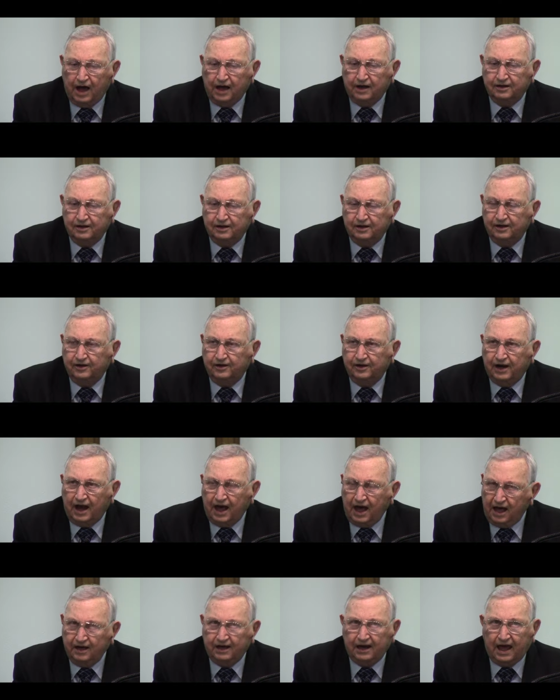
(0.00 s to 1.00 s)
how to do it,
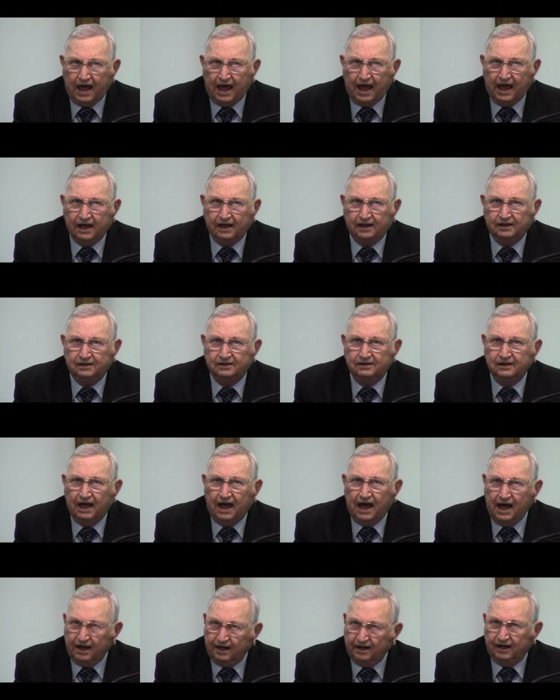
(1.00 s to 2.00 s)
how to act,
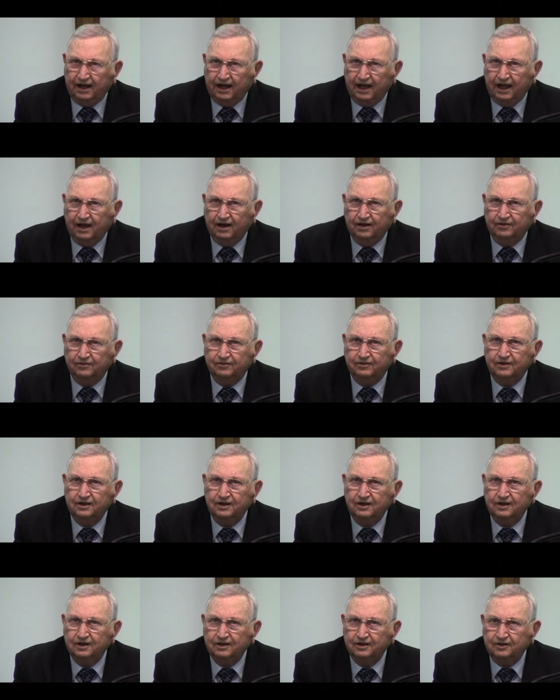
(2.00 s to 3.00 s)
how to live.
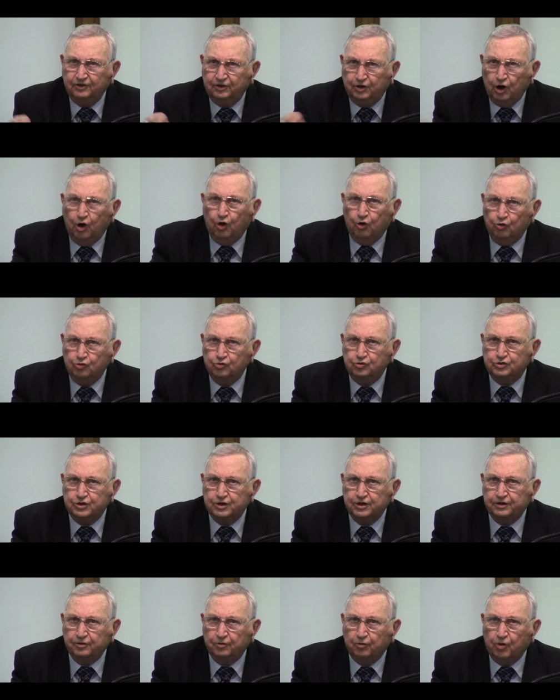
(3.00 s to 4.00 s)
Go
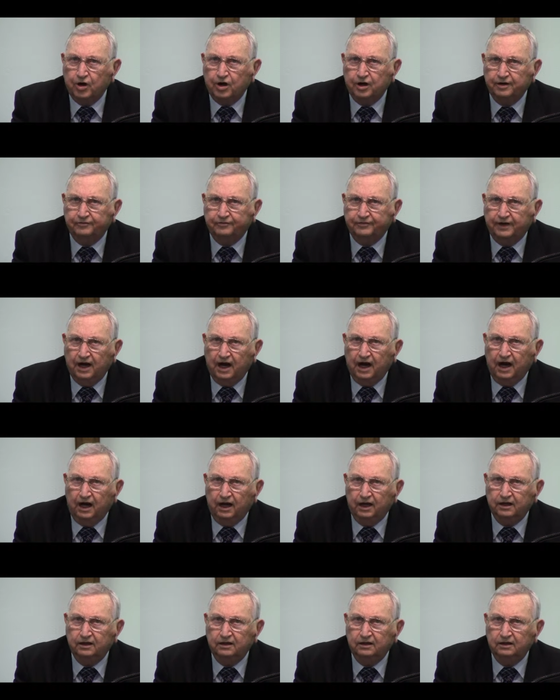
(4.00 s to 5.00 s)
to the Word of
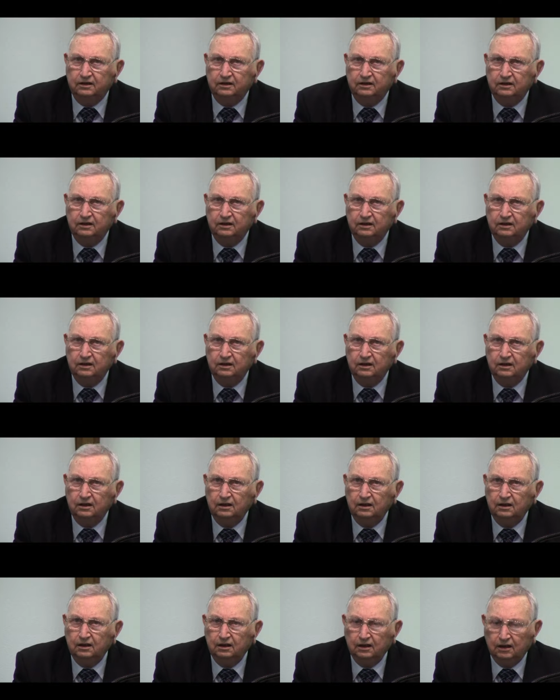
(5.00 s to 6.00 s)
God.
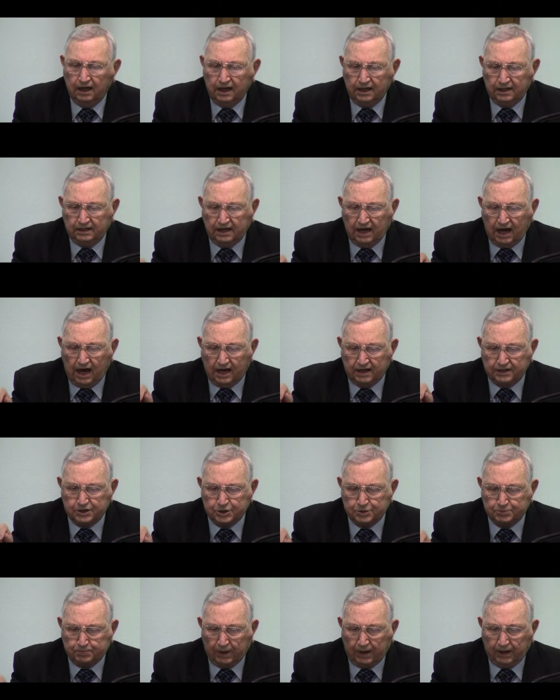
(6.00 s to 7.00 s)
Amen. Let God
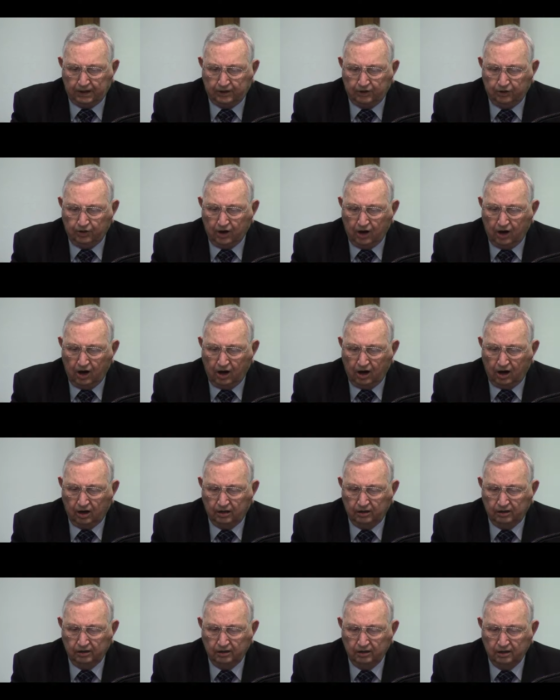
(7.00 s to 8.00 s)
speak to your heart.
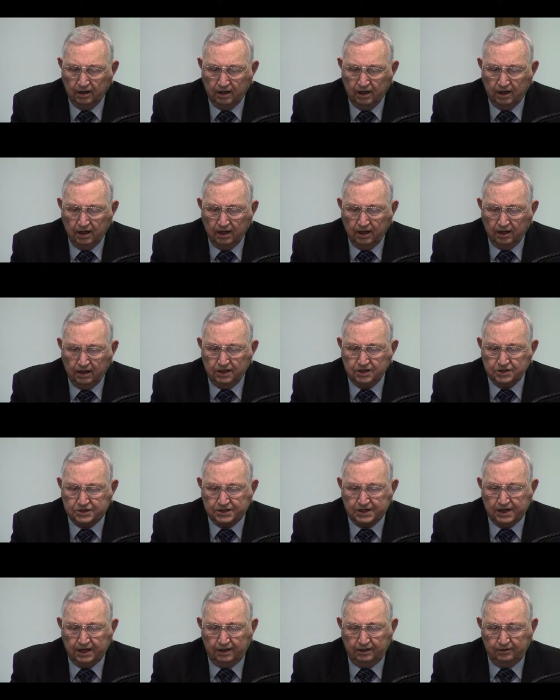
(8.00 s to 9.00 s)
You
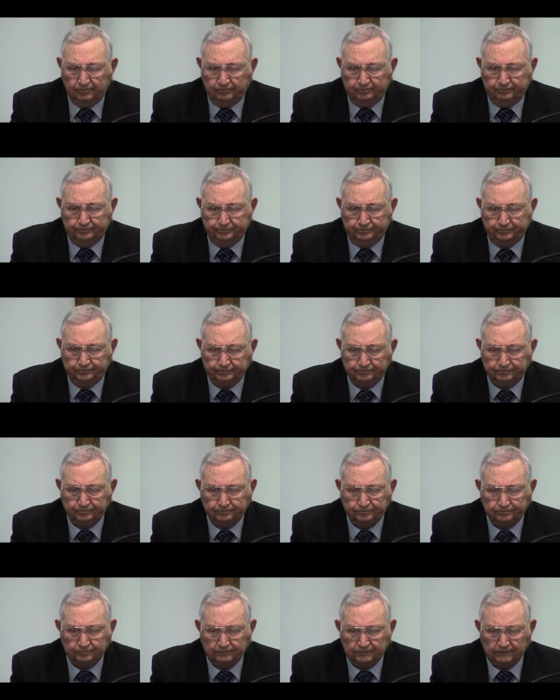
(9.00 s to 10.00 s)
see, it
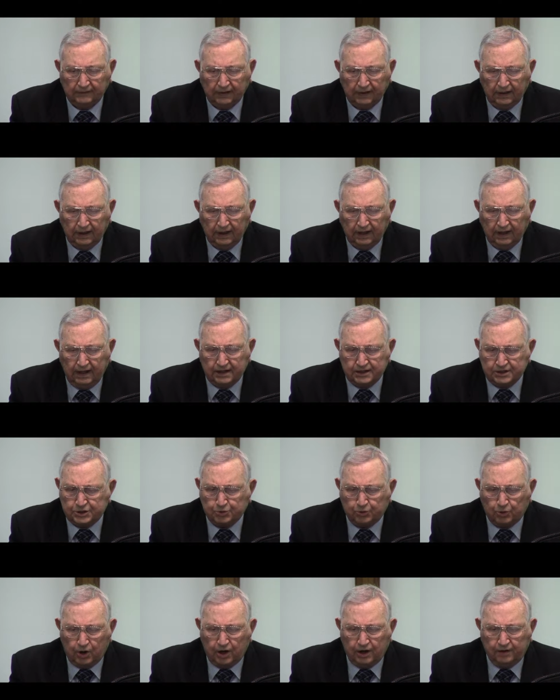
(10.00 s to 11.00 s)
is
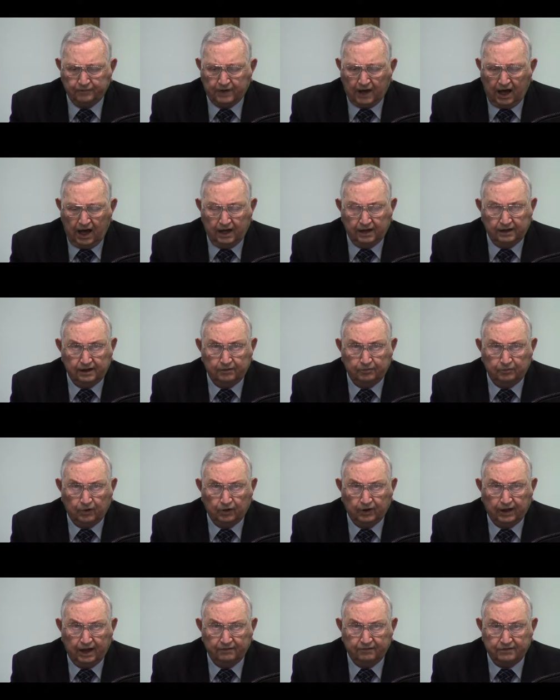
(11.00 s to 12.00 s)
the Word of God that
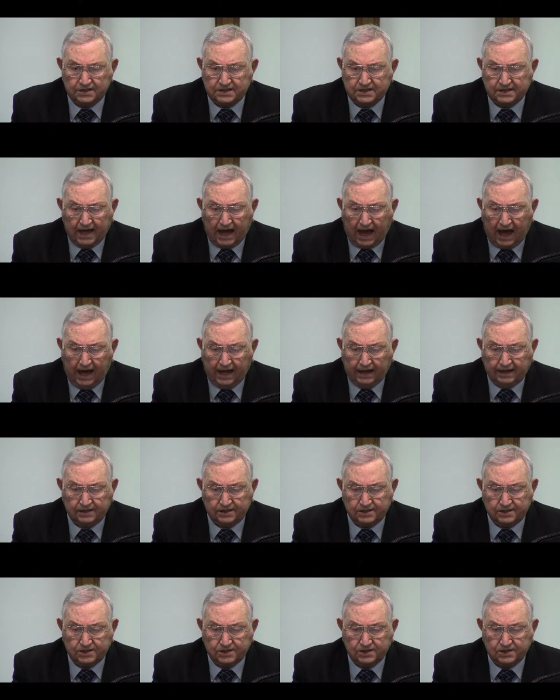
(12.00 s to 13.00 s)
will give us
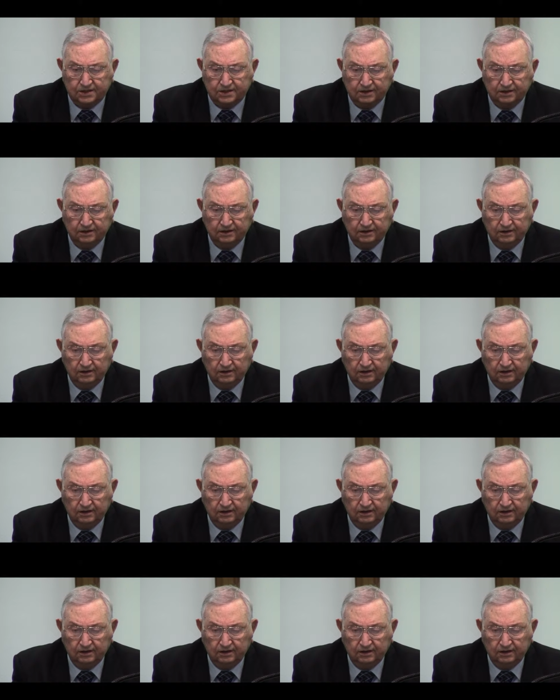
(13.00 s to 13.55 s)
guidance.